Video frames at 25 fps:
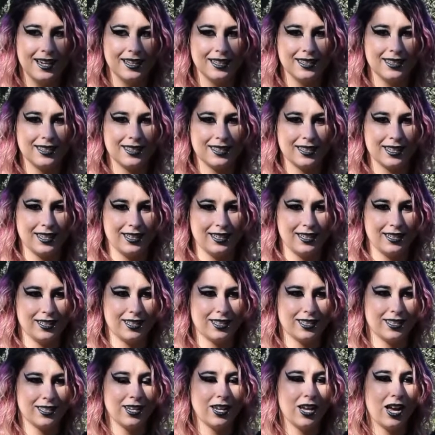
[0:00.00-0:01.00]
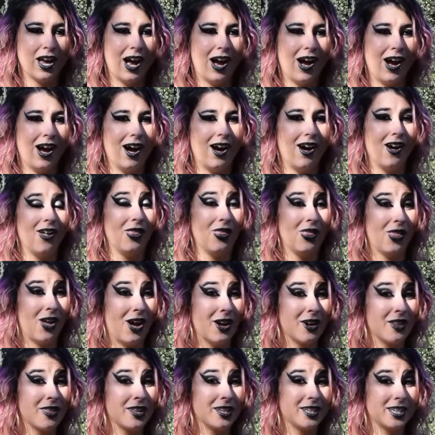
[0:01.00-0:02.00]
since a
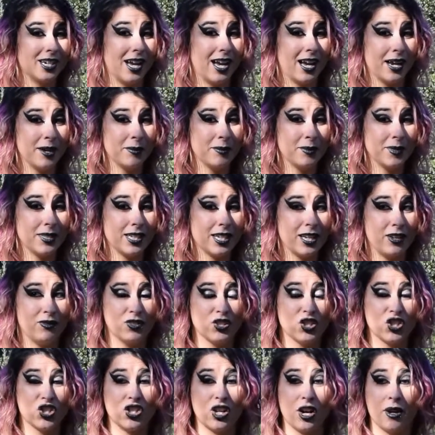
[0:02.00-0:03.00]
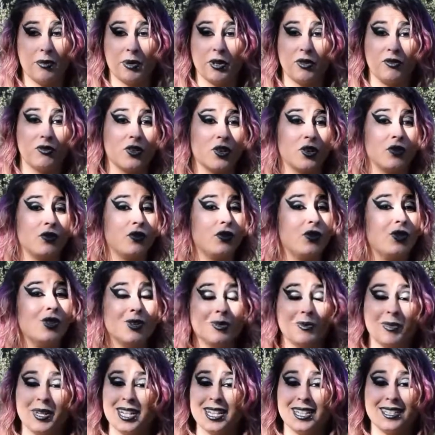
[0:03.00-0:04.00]
lot of the times, even stopping for a
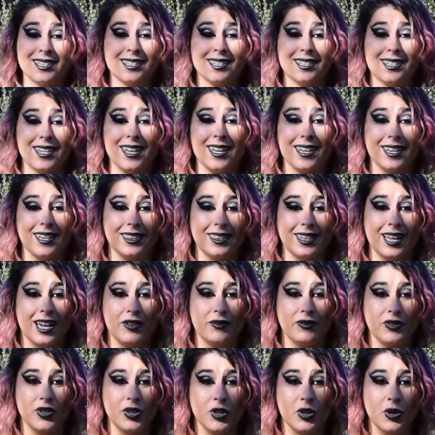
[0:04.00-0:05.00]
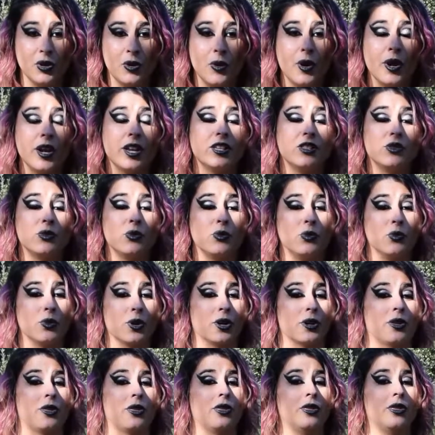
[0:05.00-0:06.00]
few minutes to take in that view is
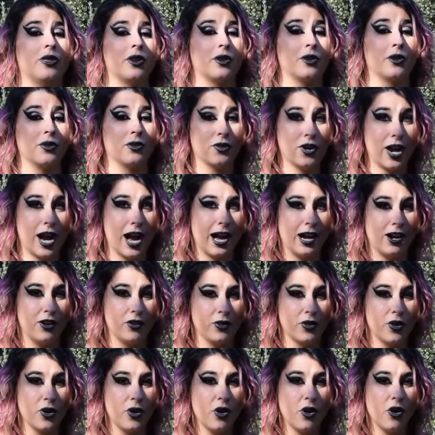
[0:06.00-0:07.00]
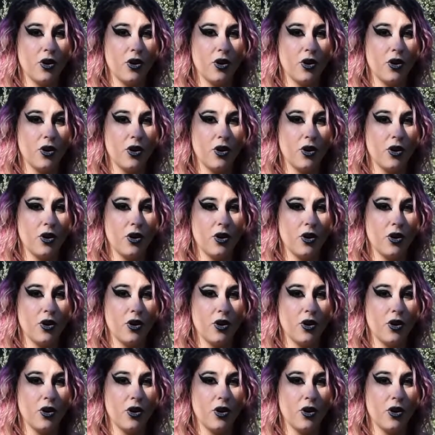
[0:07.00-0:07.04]
worth the crowd.